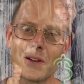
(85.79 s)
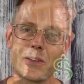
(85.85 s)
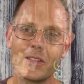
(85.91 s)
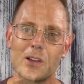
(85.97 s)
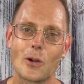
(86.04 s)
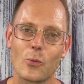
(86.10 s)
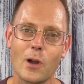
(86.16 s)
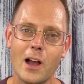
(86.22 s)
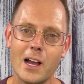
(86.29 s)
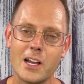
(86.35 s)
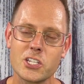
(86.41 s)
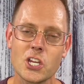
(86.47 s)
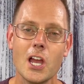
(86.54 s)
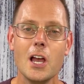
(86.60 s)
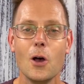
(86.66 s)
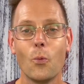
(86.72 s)
in the garage
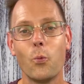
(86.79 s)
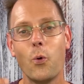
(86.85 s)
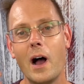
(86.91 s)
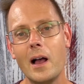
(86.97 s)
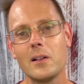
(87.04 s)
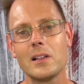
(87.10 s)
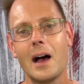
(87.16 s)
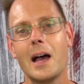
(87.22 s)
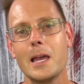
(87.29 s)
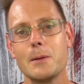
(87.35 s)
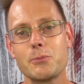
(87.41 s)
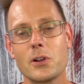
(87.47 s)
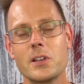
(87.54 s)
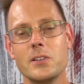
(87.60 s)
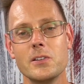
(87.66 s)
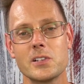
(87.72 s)
while I
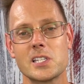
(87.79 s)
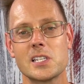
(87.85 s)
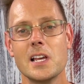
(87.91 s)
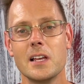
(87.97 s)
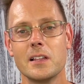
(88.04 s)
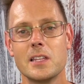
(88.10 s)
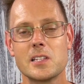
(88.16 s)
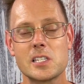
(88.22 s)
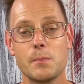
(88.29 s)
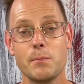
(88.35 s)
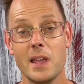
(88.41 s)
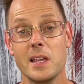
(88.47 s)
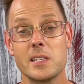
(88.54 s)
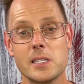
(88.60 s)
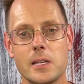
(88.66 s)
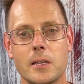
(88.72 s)
produce this
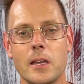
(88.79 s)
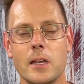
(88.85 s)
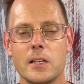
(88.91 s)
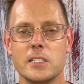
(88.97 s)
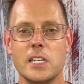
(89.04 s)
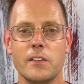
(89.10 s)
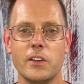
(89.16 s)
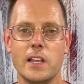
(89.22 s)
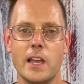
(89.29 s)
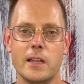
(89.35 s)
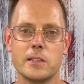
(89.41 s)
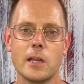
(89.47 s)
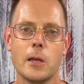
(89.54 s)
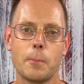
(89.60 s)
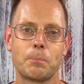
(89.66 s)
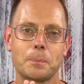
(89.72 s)
amazing dividend
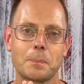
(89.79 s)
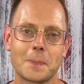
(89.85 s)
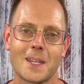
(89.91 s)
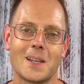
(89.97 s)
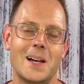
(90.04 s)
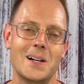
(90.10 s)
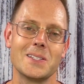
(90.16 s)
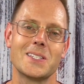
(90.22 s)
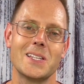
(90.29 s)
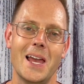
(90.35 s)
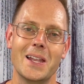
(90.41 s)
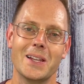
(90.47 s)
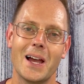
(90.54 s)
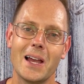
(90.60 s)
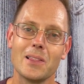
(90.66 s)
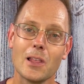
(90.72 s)
content.
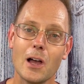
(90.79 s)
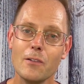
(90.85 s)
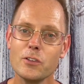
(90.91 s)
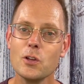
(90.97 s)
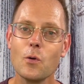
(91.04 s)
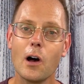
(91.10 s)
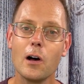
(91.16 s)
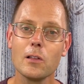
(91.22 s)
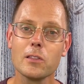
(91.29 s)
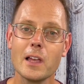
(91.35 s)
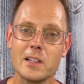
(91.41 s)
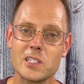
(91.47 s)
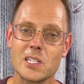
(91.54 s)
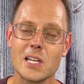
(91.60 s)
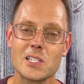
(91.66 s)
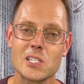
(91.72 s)
I love you all.
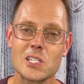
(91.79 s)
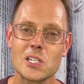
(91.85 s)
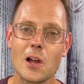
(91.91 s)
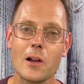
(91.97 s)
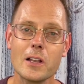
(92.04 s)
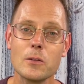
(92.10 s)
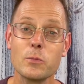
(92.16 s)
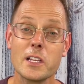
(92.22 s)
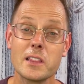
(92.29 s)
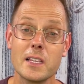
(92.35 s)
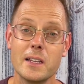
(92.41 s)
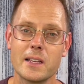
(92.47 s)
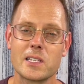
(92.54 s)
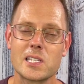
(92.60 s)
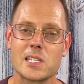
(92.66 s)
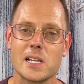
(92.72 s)
Let's get started with an
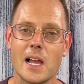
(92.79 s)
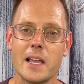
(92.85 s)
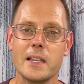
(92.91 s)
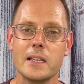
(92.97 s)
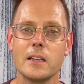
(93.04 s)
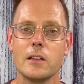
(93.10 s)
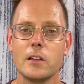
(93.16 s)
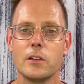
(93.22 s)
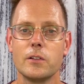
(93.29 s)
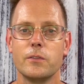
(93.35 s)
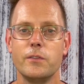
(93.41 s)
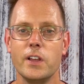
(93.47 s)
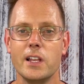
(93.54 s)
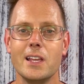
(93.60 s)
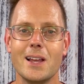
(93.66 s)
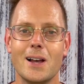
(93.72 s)
exciting
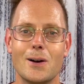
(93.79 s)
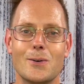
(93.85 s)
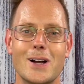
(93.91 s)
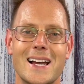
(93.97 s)
video.